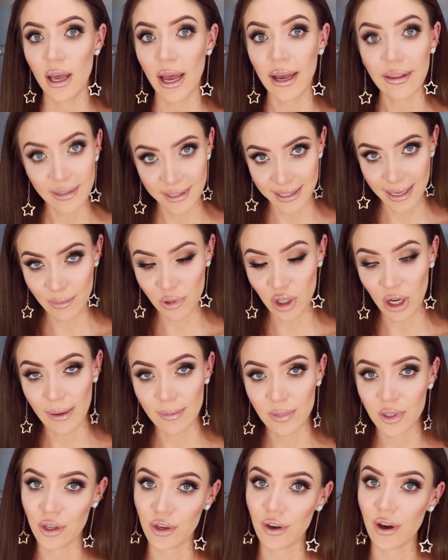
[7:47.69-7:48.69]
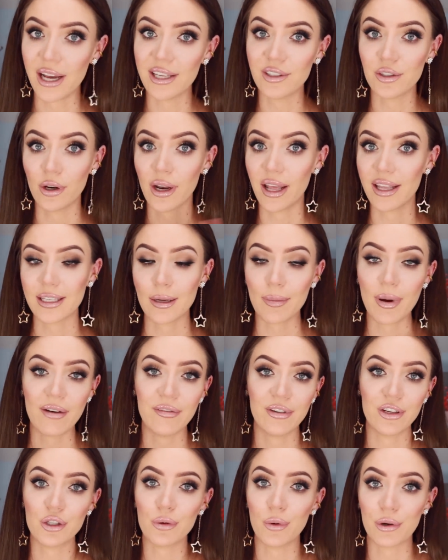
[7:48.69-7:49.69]
at the same time so you guys don't end up
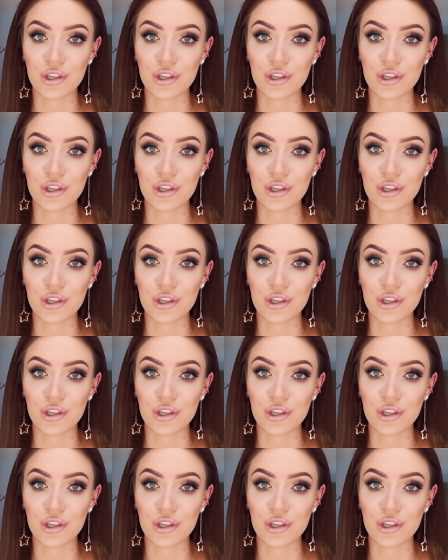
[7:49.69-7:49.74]
having to